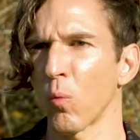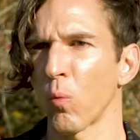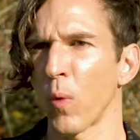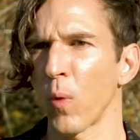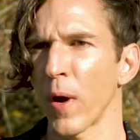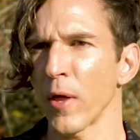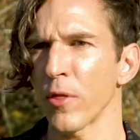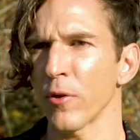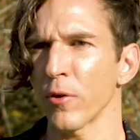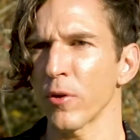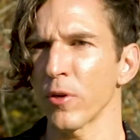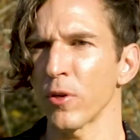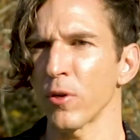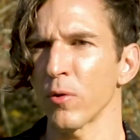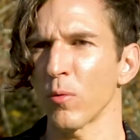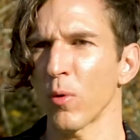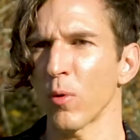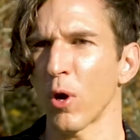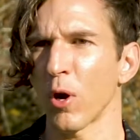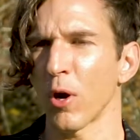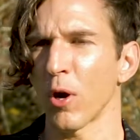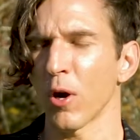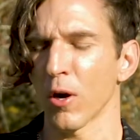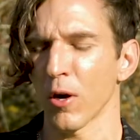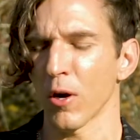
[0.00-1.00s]
Whether you
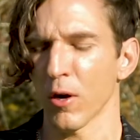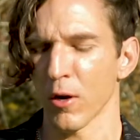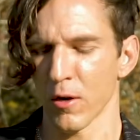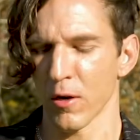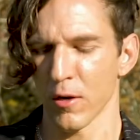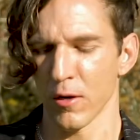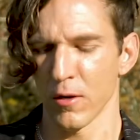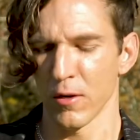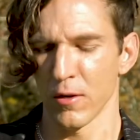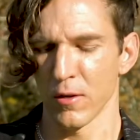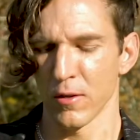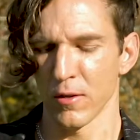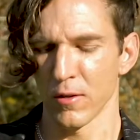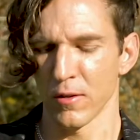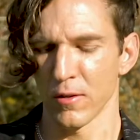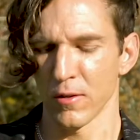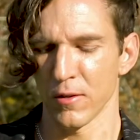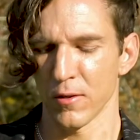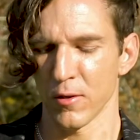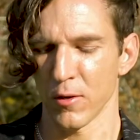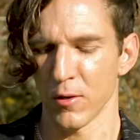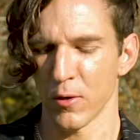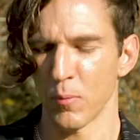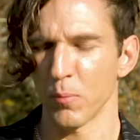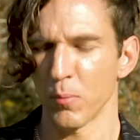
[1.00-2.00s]
are
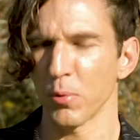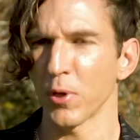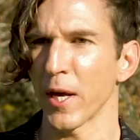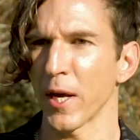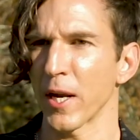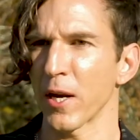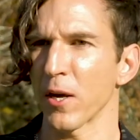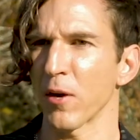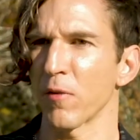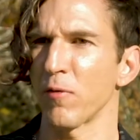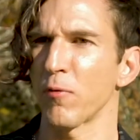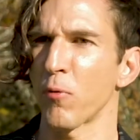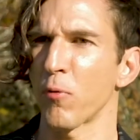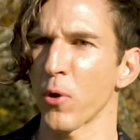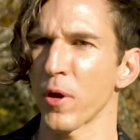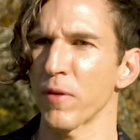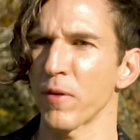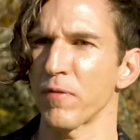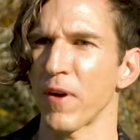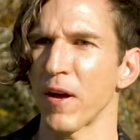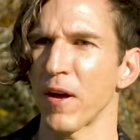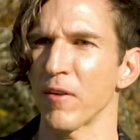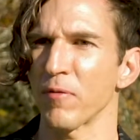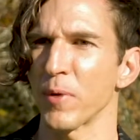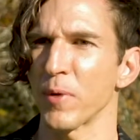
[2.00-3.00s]
planning a
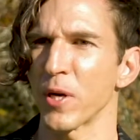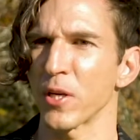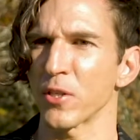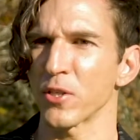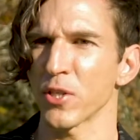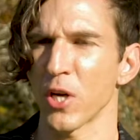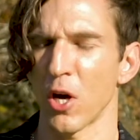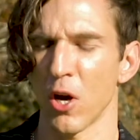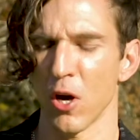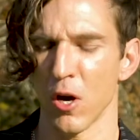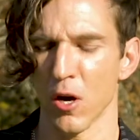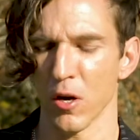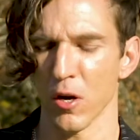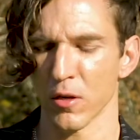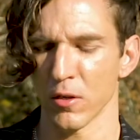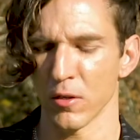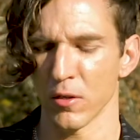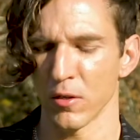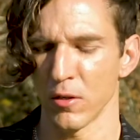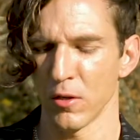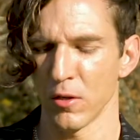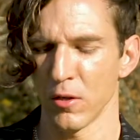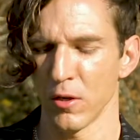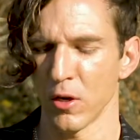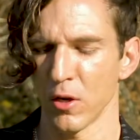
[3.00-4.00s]
45-minute talk,
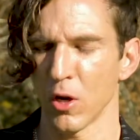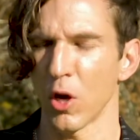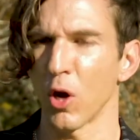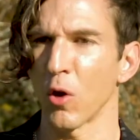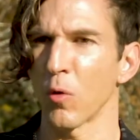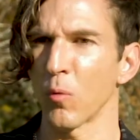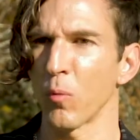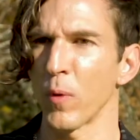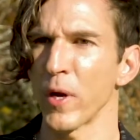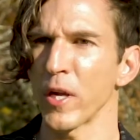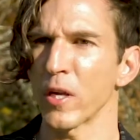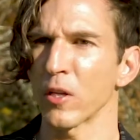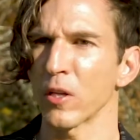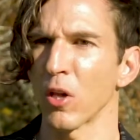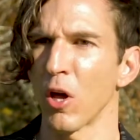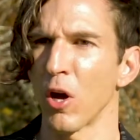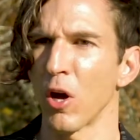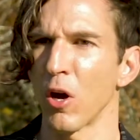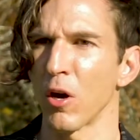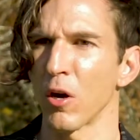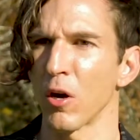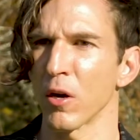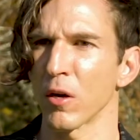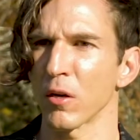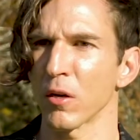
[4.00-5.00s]
a
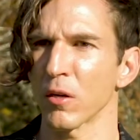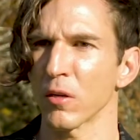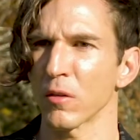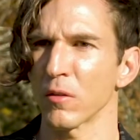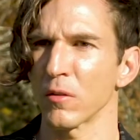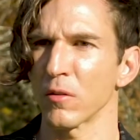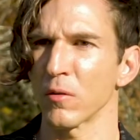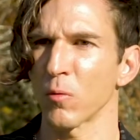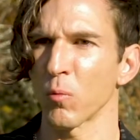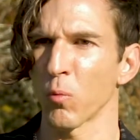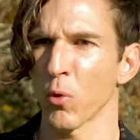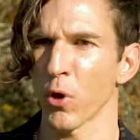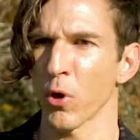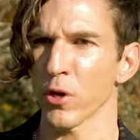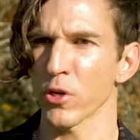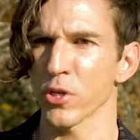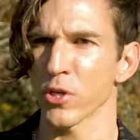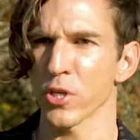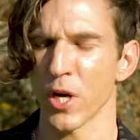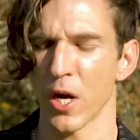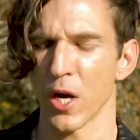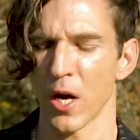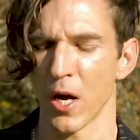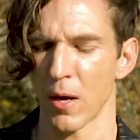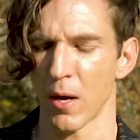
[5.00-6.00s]
week-long
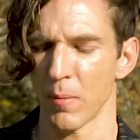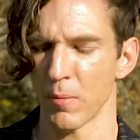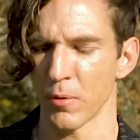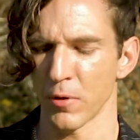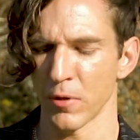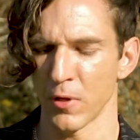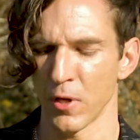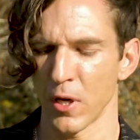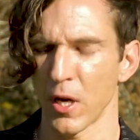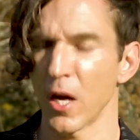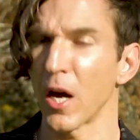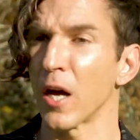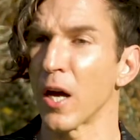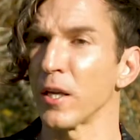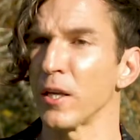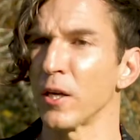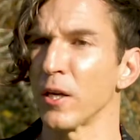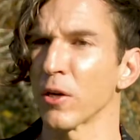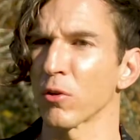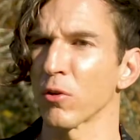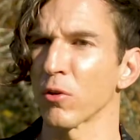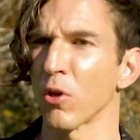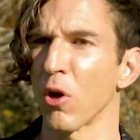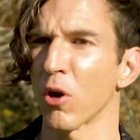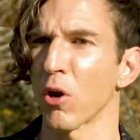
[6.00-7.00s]
workshop, a
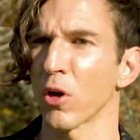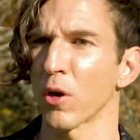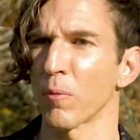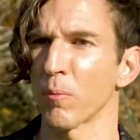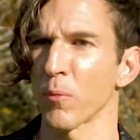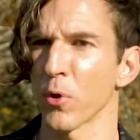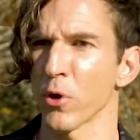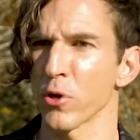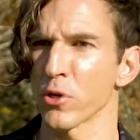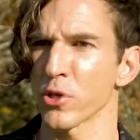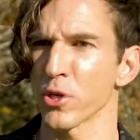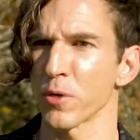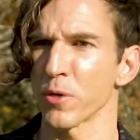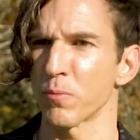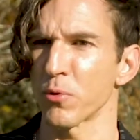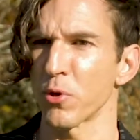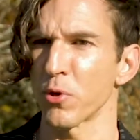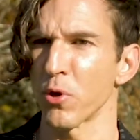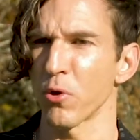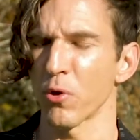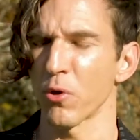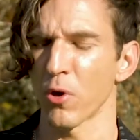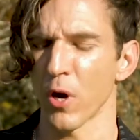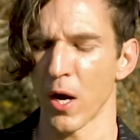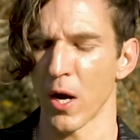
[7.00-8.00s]
year-long immersion
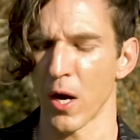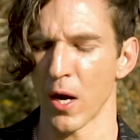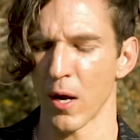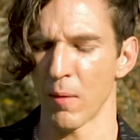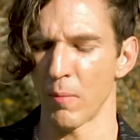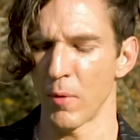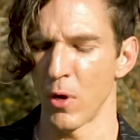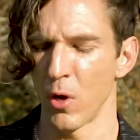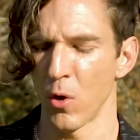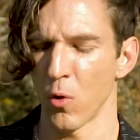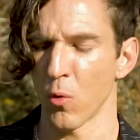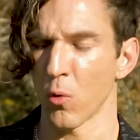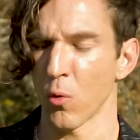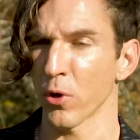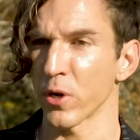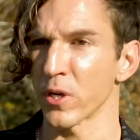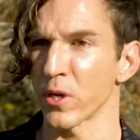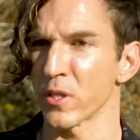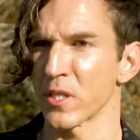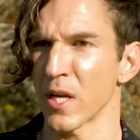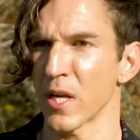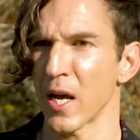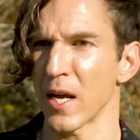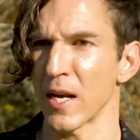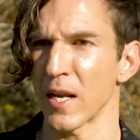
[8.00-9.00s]
program, or
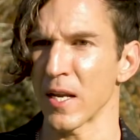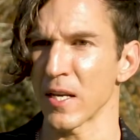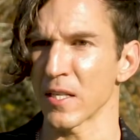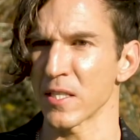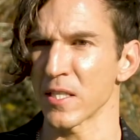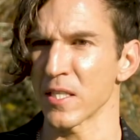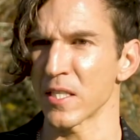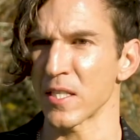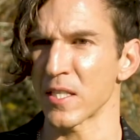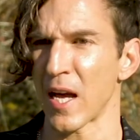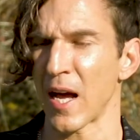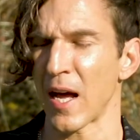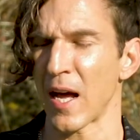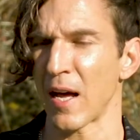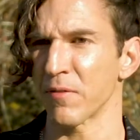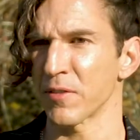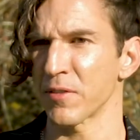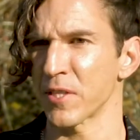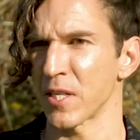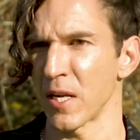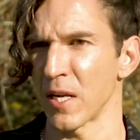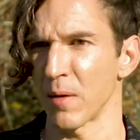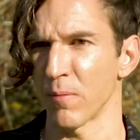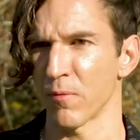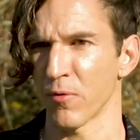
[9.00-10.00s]
designing a staff
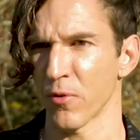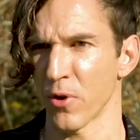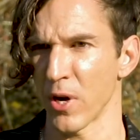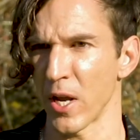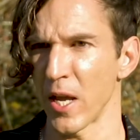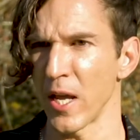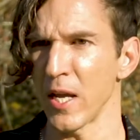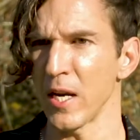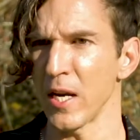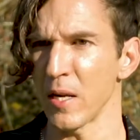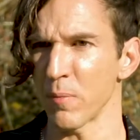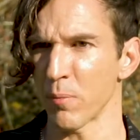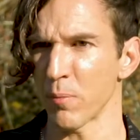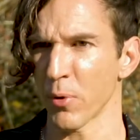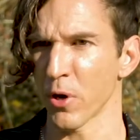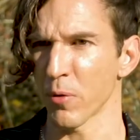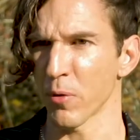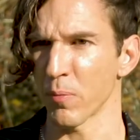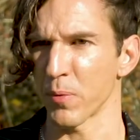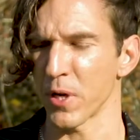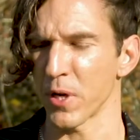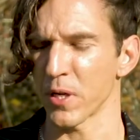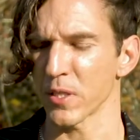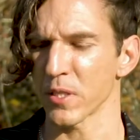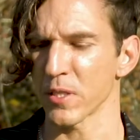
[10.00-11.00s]
team for any
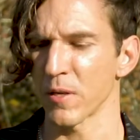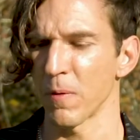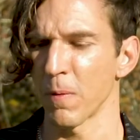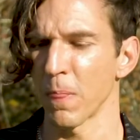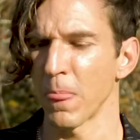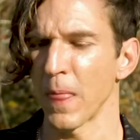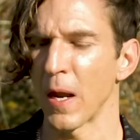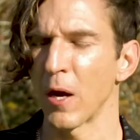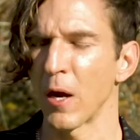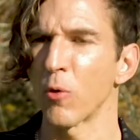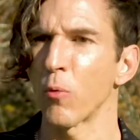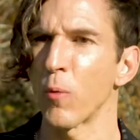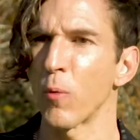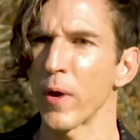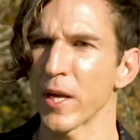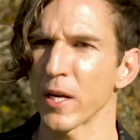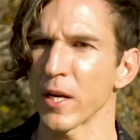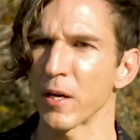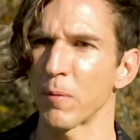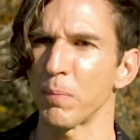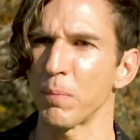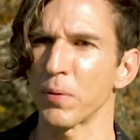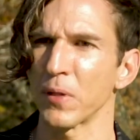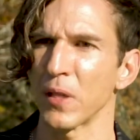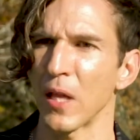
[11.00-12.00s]
purpose, we
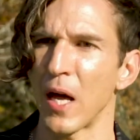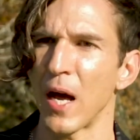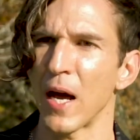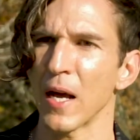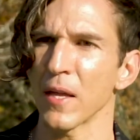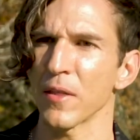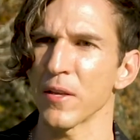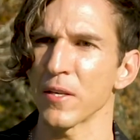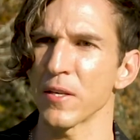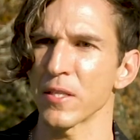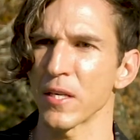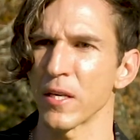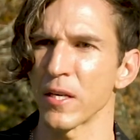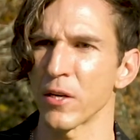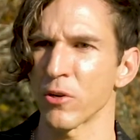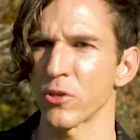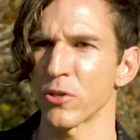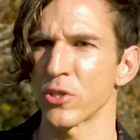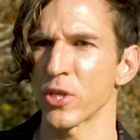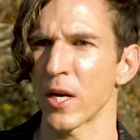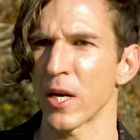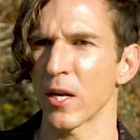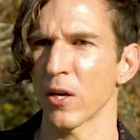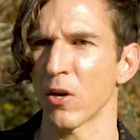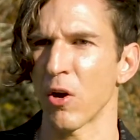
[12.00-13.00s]
can apply these
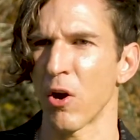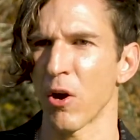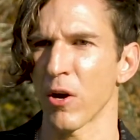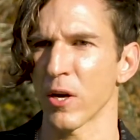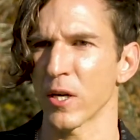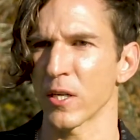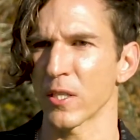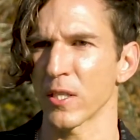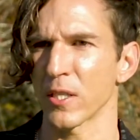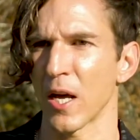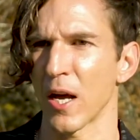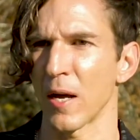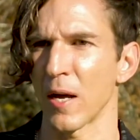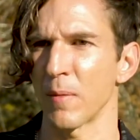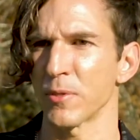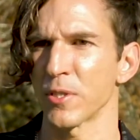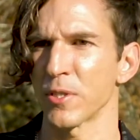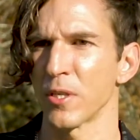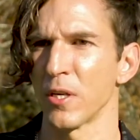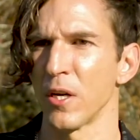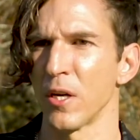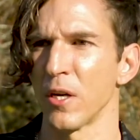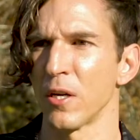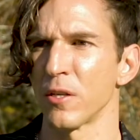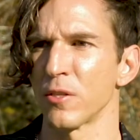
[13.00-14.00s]
energetic archetypes
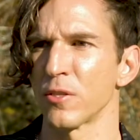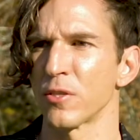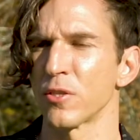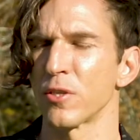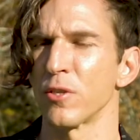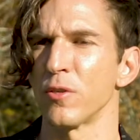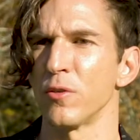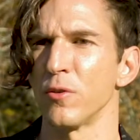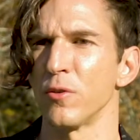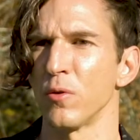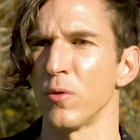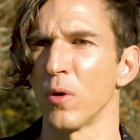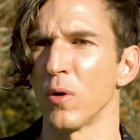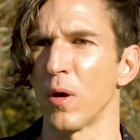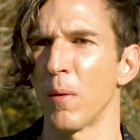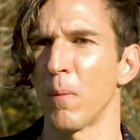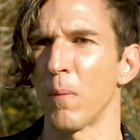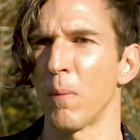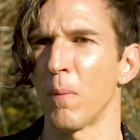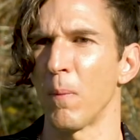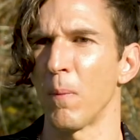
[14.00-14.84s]
to